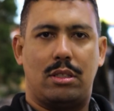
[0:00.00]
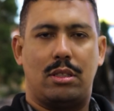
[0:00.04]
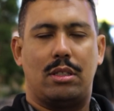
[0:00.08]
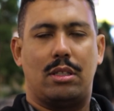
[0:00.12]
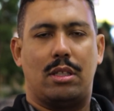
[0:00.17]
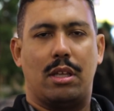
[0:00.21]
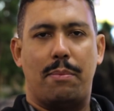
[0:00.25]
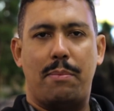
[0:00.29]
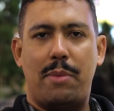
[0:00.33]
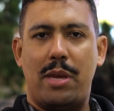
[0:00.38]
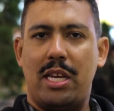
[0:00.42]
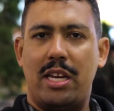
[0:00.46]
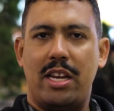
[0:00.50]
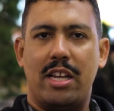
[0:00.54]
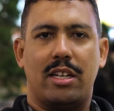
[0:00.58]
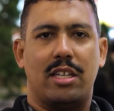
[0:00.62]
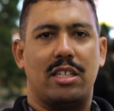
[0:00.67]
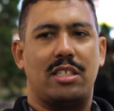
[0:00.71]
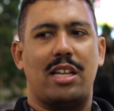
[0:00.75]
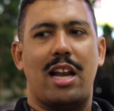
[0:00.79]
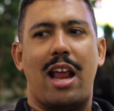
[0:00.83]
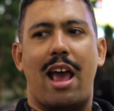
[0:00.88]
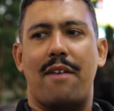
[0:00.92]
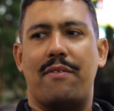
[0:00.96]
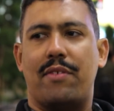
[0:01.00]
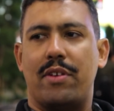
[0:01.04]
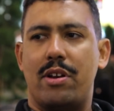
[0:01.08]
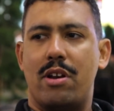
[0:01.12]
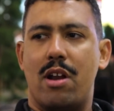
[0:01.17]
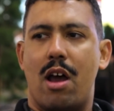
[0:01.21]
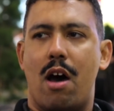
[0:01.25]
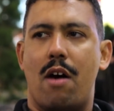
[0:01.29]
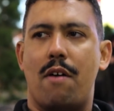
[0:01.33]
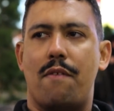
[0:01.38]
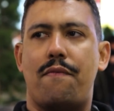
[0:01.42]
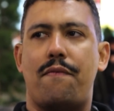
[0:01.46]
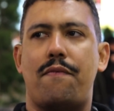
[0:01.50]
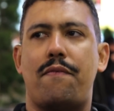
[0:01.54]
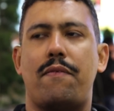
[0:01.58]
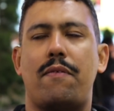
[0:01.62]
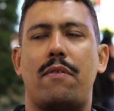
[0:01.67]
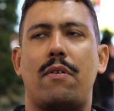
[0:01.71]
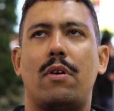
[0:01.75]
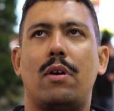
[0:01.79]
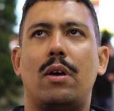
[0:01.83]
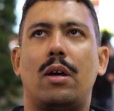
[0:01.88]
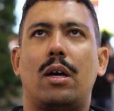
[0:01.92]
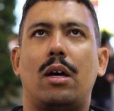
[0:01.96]
The media doesn't have enough
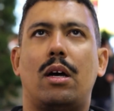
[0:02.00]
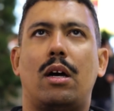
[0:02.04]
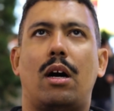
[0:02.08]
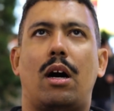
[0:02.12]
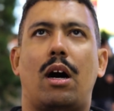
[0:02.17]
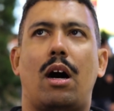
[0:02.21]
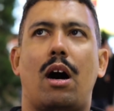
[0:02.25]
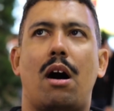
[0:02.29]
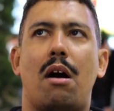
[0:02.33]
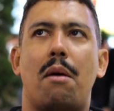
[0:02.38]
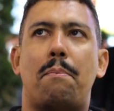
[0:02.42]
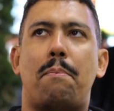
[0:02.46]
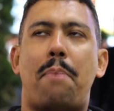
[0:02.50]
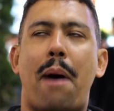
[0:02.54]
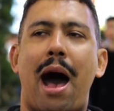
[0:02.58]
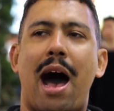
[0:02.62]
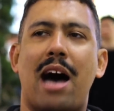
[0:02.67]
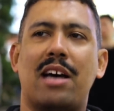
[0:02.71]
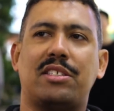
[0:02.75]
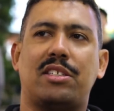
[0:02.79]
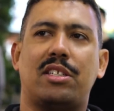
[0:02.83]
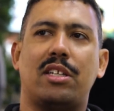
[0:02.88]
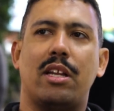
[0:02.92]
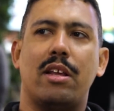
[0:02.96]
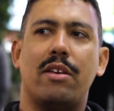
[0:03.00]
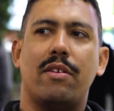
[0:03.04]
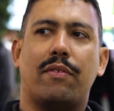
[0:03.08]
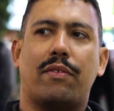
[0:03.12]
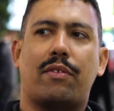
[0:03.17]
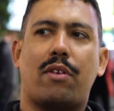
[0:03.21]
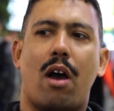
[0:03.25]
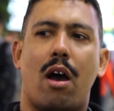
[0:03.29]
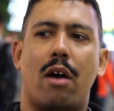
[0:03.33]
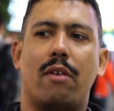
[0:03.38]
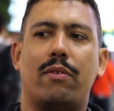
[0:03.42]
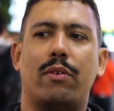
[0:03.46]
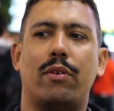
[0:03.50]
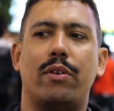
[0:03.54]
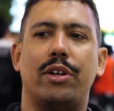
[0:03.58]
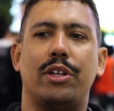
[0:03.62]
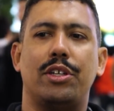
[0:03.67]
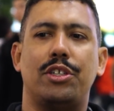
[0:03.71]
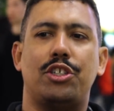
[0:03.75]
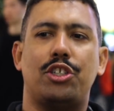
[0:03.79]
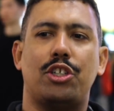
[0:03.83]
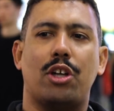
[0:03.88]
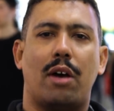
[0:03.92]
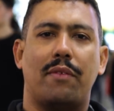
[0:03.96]
positive
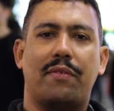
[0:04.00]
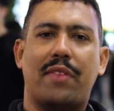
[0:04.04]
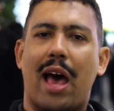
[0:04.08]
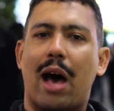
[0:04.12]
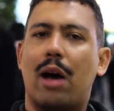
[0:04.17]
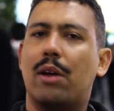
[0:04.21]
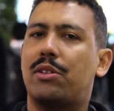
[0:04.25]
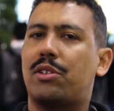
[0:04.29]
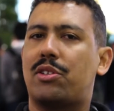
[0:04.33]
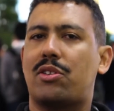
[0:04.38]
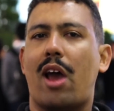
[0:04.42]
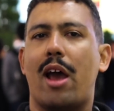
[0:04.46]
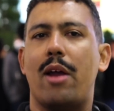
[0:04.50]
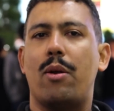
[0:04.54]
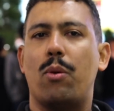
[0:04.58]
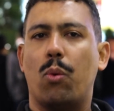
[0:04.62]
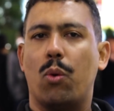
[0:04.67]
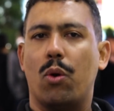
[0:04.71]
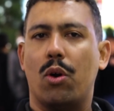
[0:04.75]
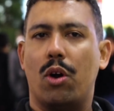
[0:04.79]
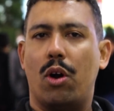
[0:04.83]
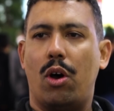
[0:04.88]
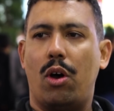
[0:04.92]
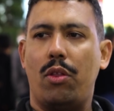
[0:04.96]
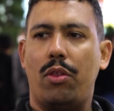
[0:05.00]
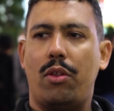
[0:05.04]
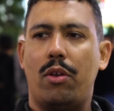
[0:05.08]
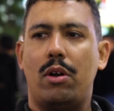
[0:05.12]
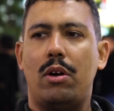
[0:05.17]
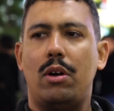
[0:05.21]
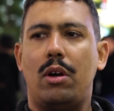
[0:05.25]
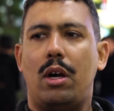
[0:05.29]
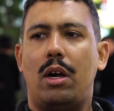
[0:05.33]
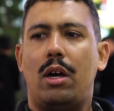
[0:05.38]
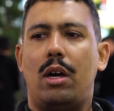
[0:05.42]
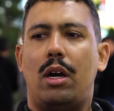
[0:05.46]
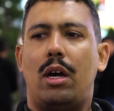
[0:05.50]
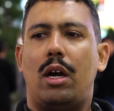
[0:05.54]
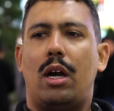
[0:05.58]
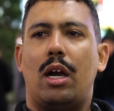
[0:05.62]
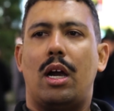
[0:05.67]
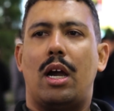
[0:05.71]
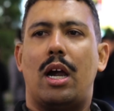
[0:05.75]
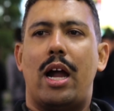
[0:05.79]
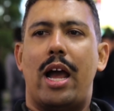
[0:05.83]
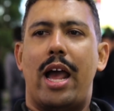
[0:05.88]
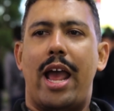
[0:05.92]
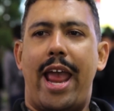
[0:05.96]
coverage of the outside world,
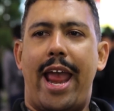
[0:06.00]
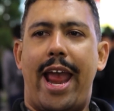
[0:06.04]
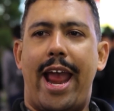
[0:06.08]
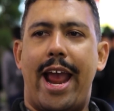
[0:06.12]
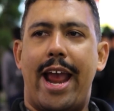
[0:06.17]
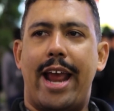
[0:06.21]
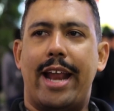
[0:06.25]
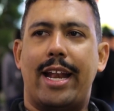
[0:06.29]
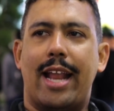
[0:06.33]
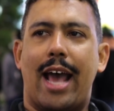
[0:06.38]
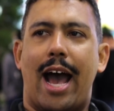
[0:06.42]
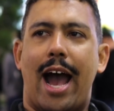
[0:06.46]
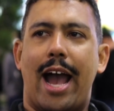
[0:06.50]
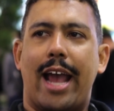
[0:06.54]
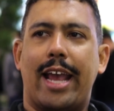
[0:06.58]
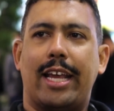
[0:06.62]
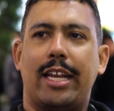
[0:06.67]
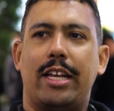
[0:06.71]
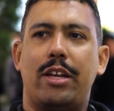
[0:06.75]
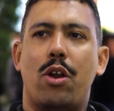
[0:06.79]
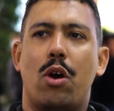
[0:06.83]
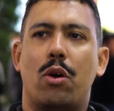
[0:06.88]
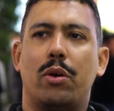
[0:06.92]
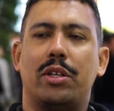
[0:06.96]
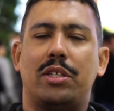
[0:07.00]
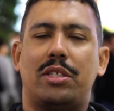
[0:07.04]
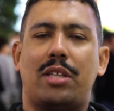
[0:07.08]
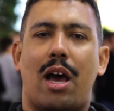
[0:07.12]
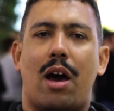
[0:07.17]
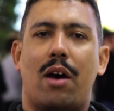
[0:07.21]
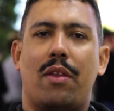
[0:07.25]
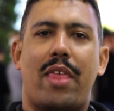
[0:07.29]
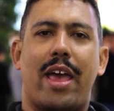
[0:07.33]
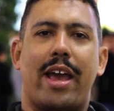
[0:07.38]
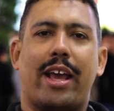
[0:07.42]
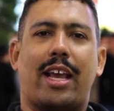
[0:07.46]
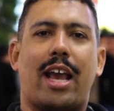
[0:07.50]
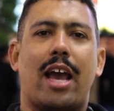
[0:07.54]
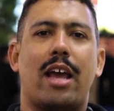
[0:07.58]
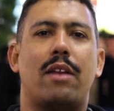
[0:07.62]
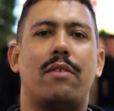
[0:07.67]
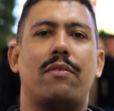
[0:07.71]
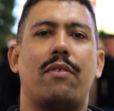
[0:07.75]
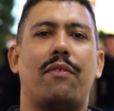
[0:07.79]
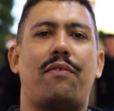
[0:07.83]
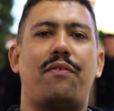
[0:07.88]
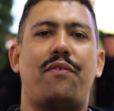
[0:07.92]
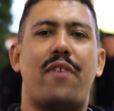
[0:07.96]
and I notice how that kind
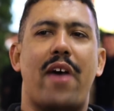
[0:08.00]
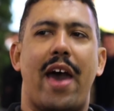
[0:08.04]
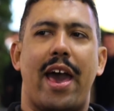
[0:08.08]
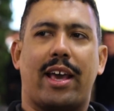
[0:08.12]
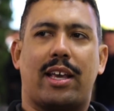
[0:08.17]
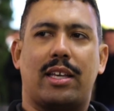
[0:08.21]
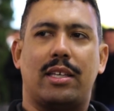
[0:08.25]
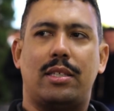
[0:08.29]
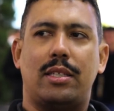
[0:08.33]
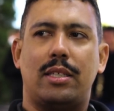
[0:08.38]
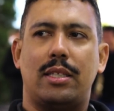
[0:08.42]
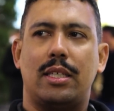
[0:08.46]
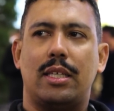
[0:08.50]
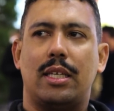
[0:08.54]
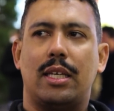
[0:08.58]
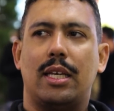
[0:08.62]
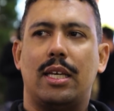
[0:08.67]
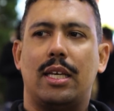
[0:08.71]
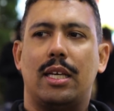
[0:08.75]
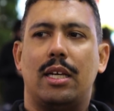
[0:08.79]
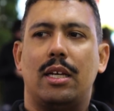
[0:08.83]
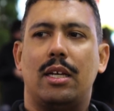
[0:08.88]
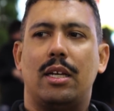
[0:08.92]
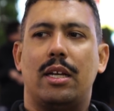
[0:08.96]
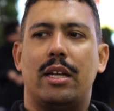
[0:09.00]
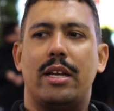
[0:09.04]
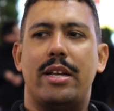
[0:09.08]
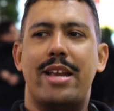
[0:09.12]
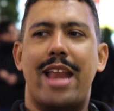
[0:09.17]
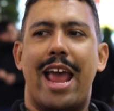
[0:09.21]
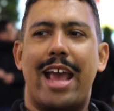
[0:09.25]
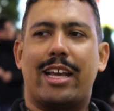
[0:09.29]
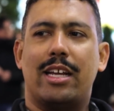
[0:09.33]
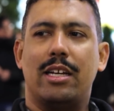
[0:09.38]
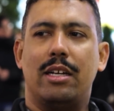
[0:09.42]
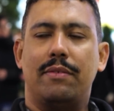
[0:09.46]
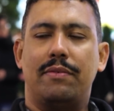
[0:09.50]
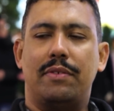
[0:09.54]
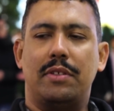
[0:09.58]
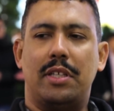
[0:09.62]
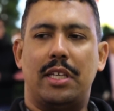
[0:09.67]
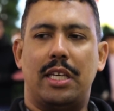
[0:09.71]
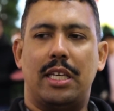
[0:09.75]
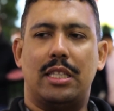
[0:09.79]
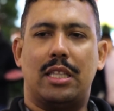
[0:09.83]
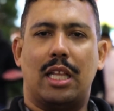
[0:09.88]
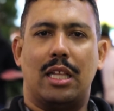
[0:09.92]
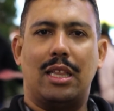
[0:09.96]
of affects
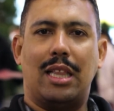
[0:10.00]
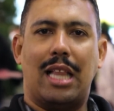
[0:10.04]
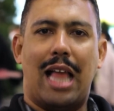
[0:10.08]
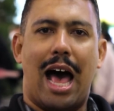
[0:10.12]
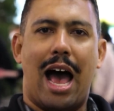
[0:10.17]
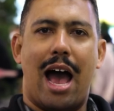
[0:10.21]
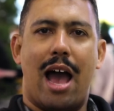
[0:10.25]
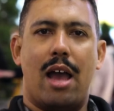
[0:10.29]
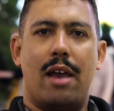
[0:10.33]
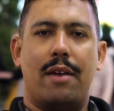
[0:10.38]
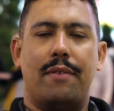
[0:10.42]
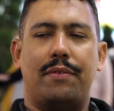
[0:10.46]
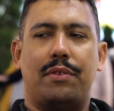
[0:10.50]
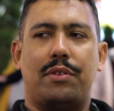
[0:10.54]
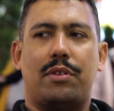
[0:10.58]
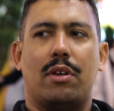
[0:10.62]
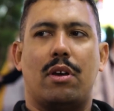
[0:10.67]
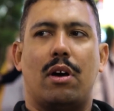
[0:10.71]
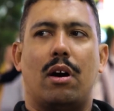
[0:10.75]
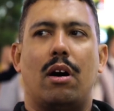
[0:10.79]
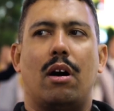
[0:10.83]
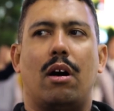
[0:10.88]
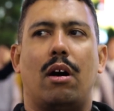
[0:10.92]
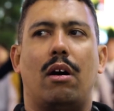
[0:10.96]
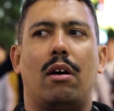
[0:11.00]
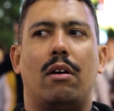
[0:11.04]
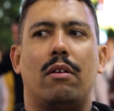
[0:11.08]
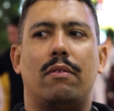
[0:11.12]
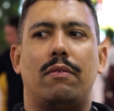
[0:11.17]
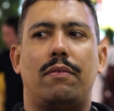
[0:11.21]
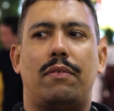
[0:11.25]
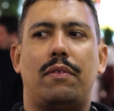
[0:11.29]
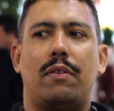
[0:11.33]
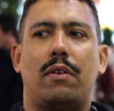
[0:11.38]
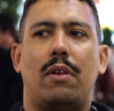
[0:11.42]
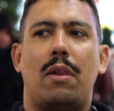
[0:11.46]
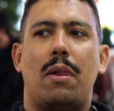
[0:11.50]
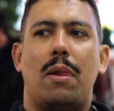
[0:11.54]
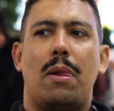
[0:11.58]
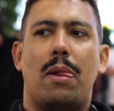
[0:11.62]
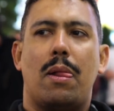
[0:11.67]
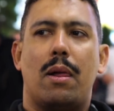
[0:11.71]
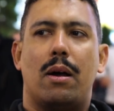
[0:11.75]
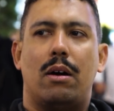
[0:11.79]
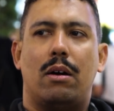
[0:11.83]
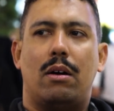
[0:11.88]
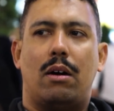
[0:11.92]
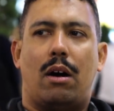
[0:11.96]
negatively the lives of
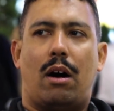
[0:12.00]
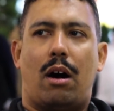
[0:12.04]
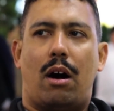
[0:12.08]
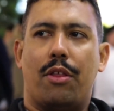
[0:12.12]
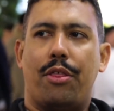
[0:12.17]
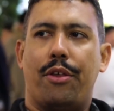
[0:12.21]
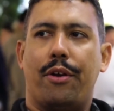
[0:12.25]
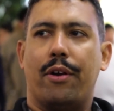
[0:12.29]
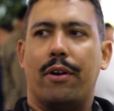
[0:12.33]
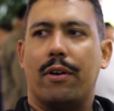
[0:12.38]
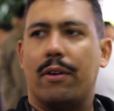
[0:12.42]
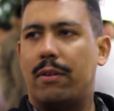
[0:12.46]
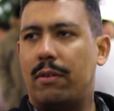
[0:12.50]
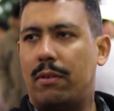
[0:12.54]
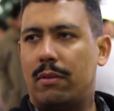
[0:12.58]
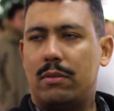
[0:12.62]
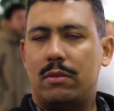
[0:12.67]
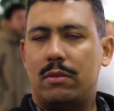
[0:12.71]
other